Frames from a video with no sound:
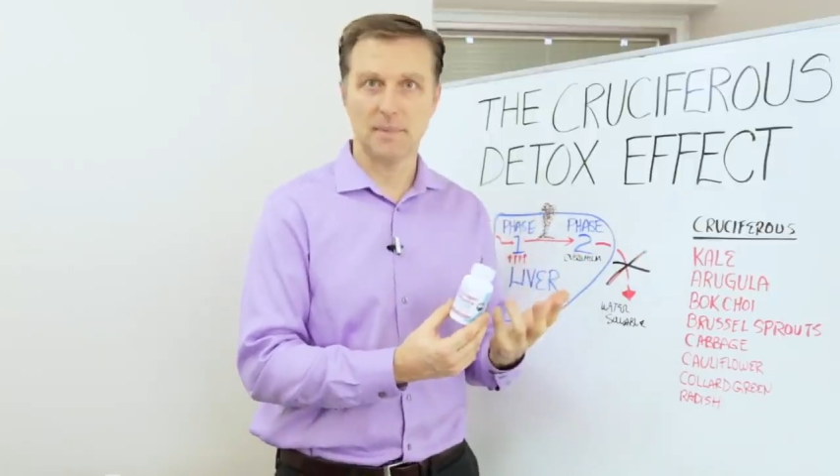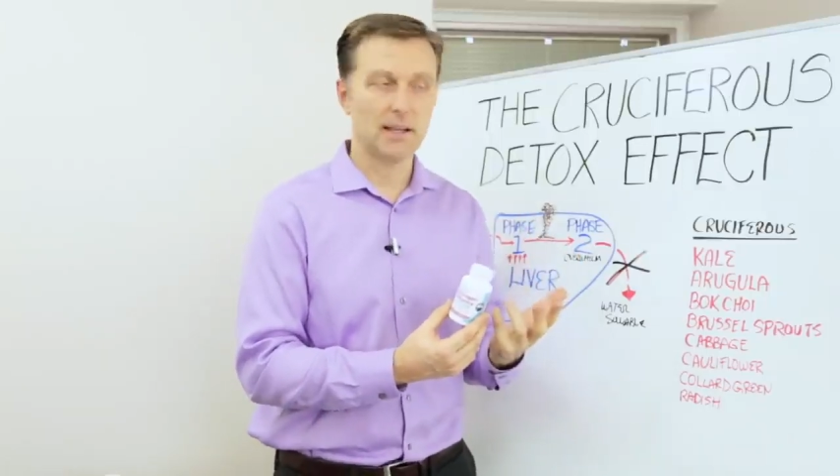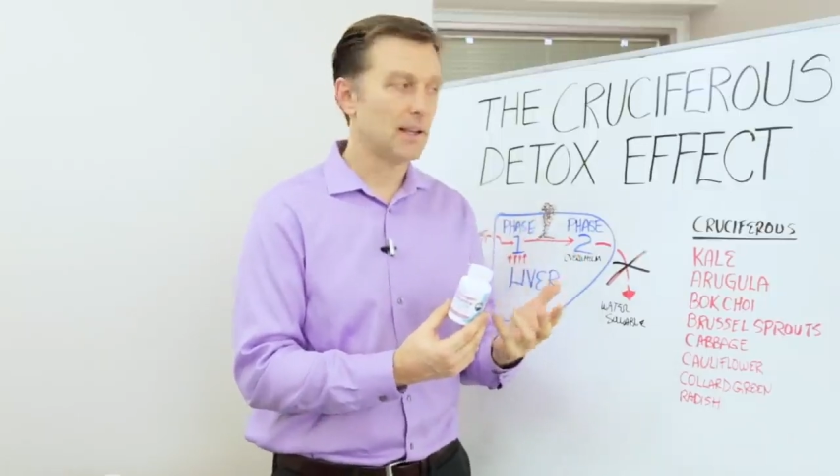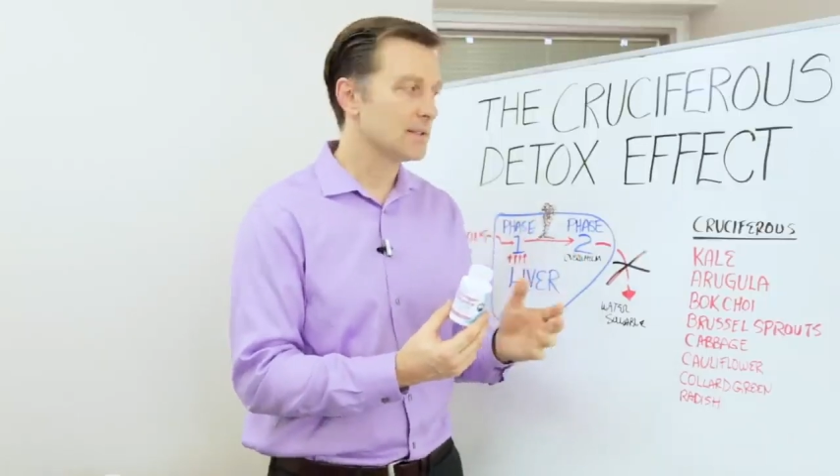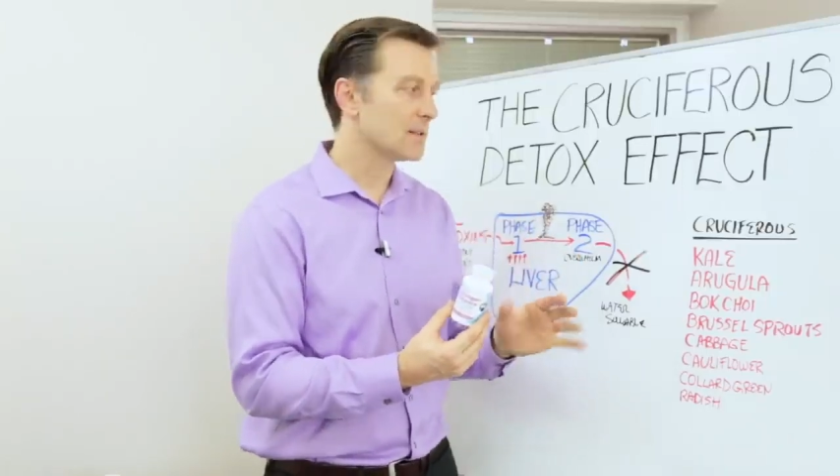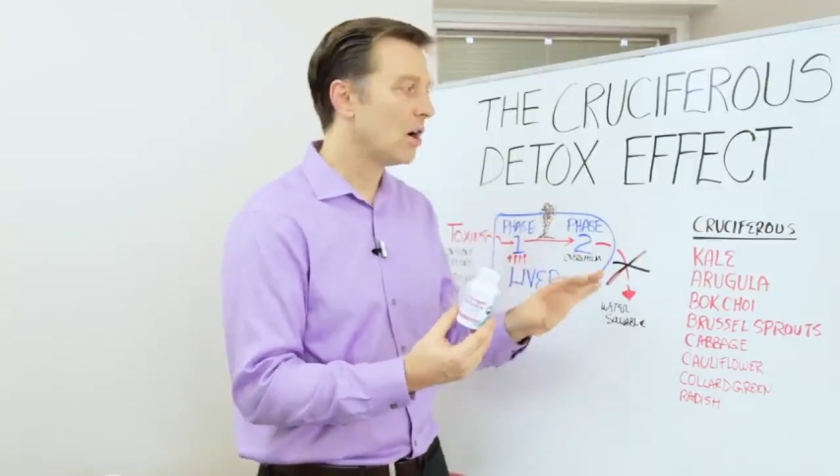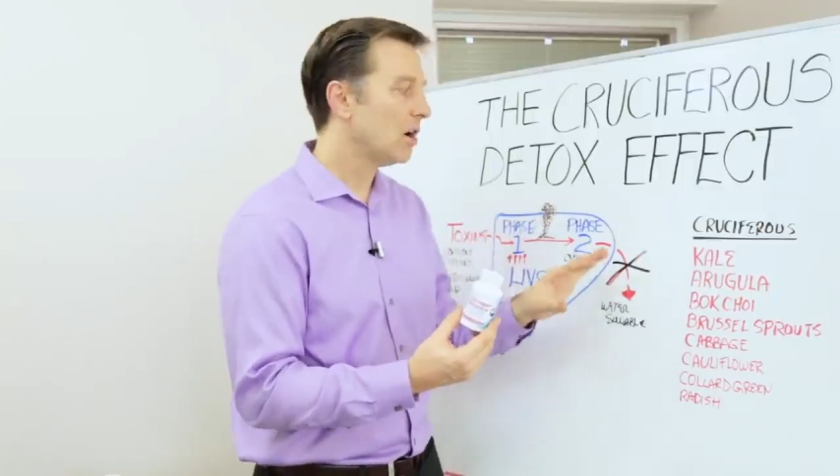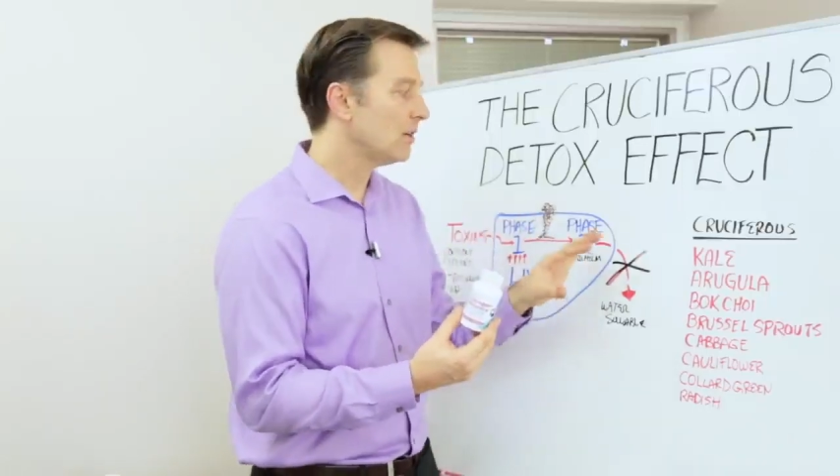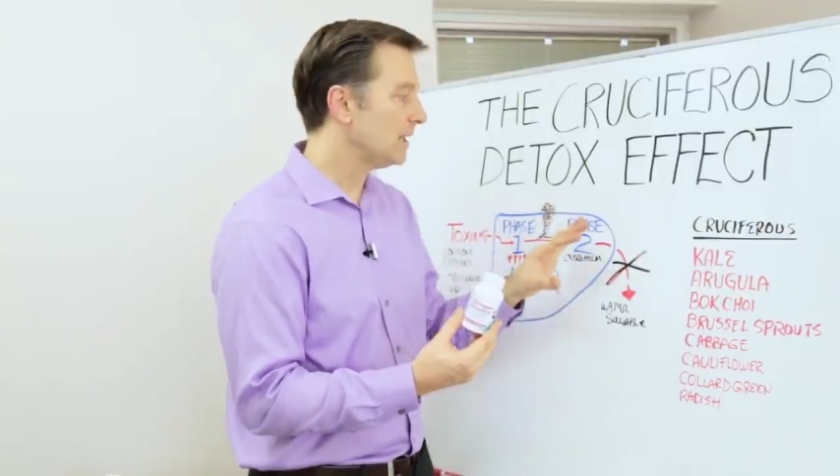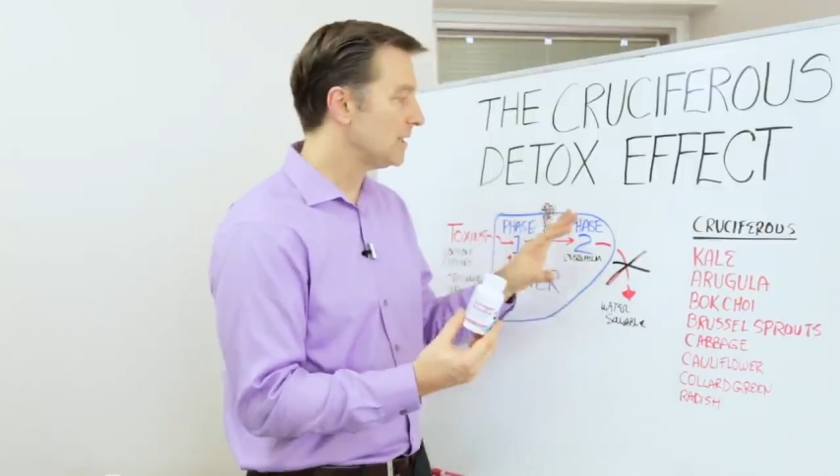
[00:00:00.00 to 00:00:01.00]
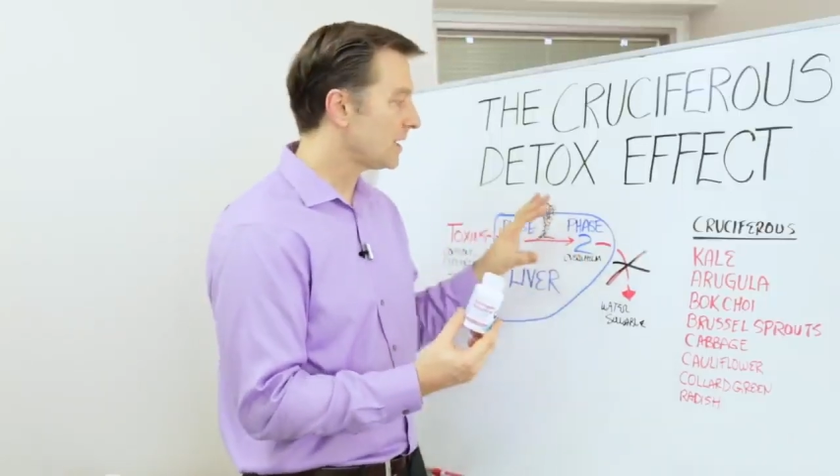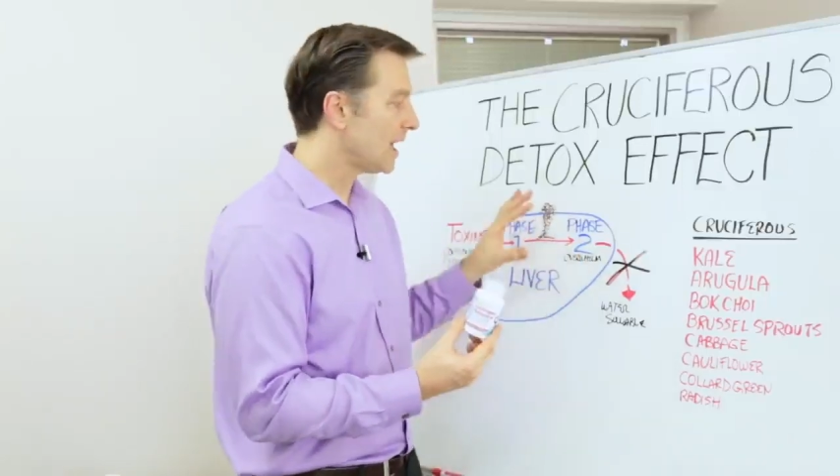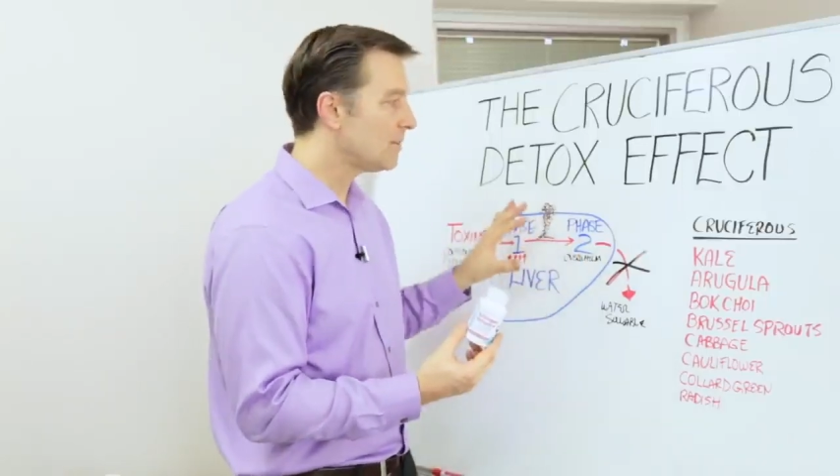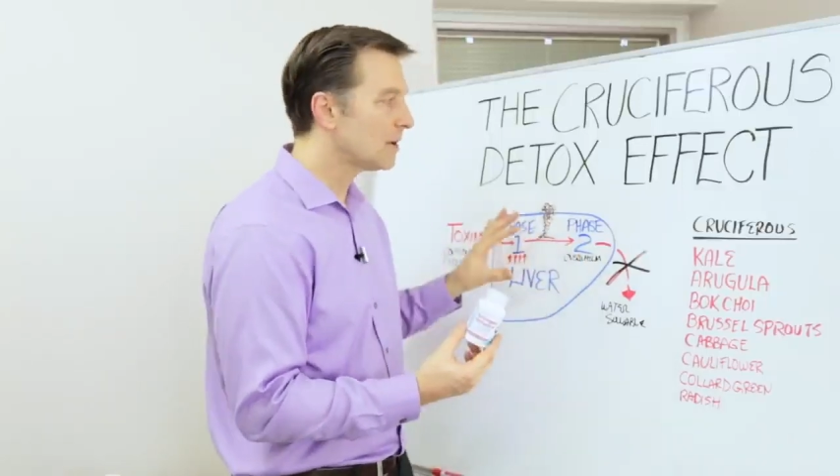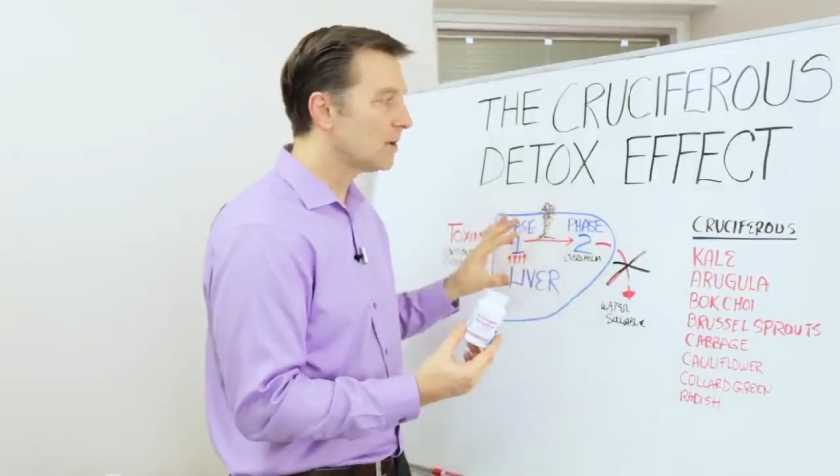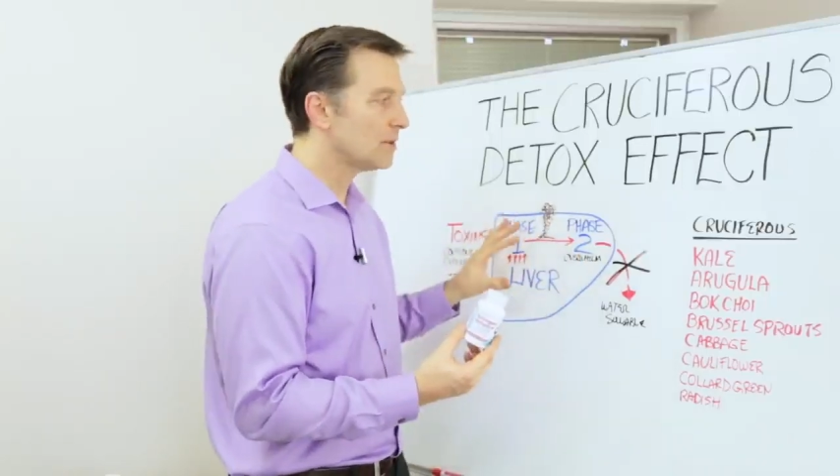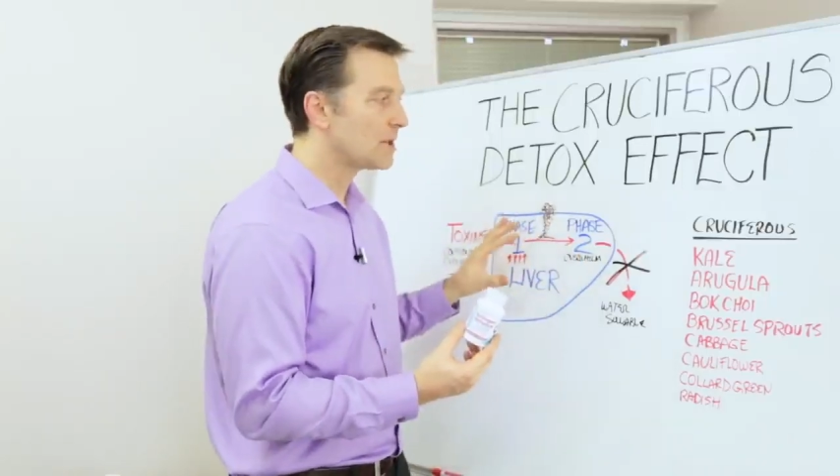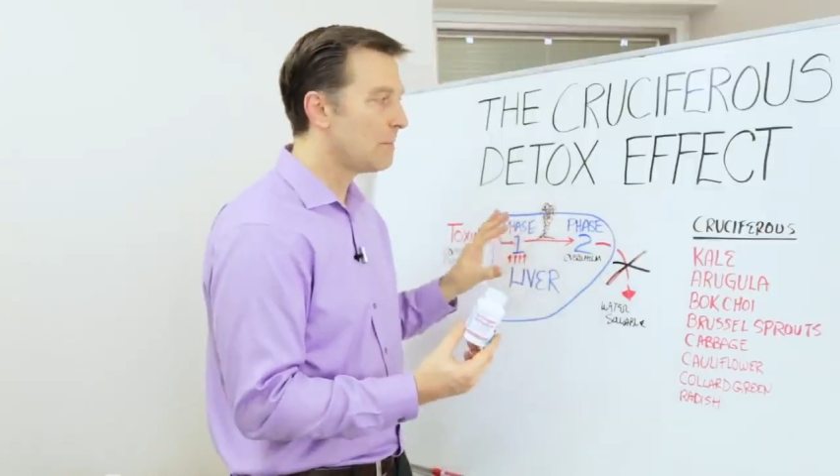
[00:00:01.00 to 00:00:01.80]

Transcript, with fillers: because all these chemicals